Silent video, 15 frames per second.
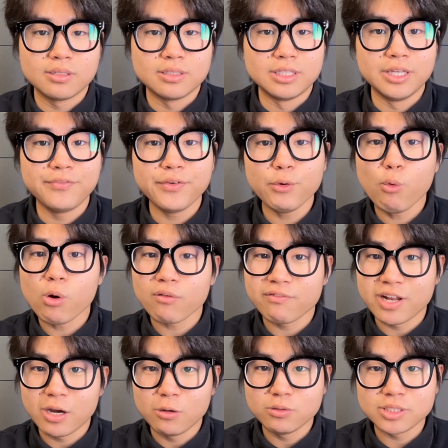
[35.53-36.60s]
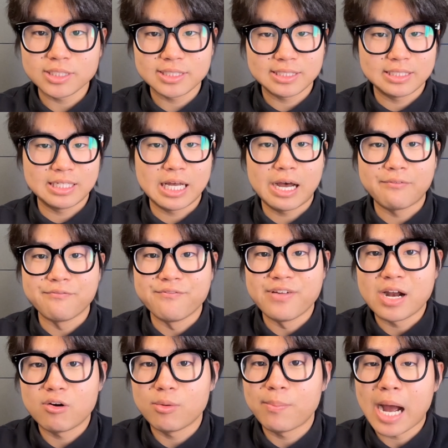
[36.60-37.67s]
Dify workflows are
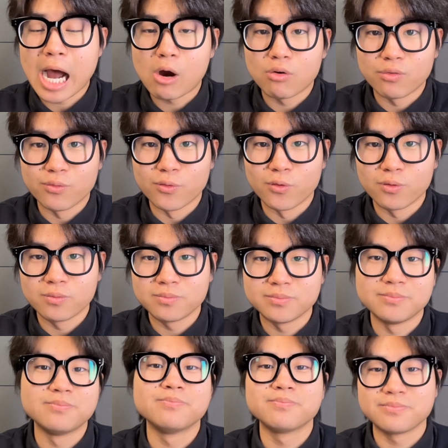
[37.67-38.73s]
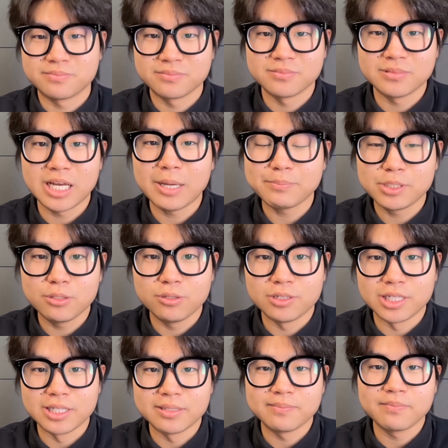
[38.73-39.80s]
very powerful,
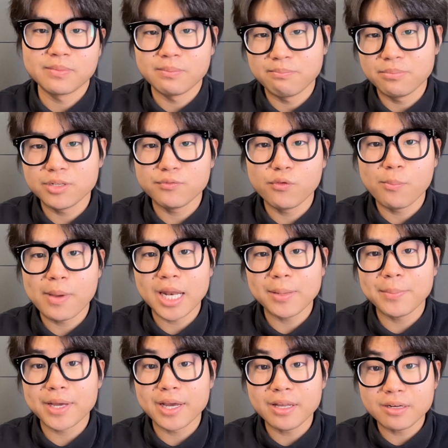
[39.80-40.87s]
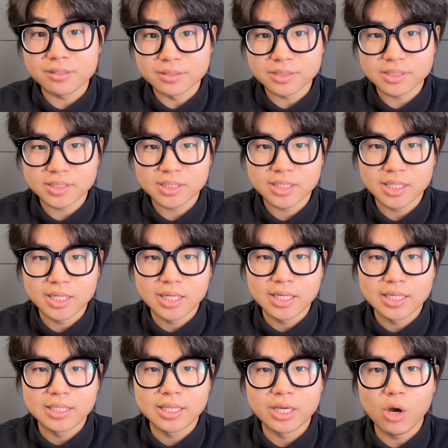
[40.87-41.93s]
absolutely, but for many beginners,
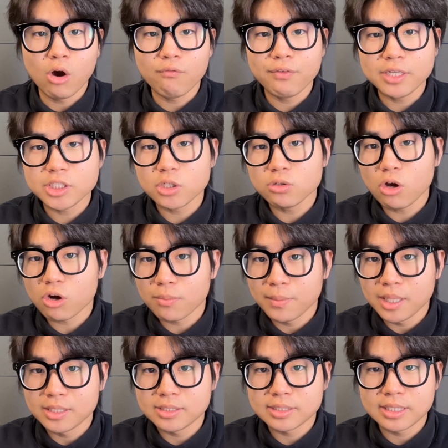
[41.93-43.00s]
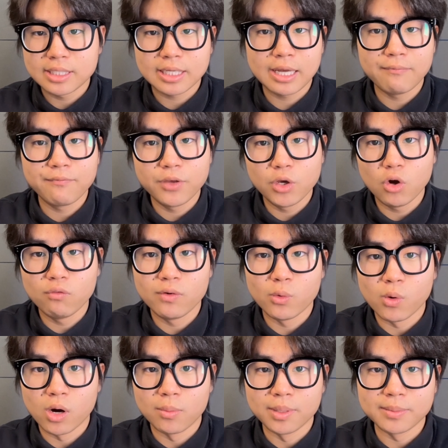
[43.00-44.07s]
the official documents can feel
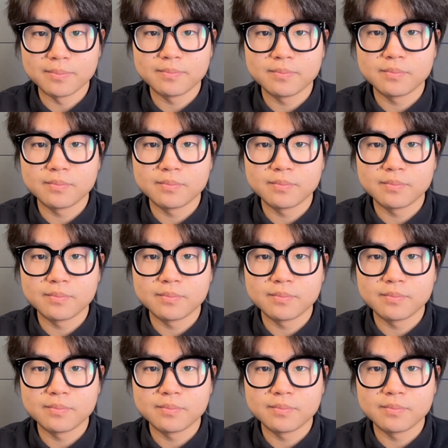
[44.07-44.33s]
overwhelming.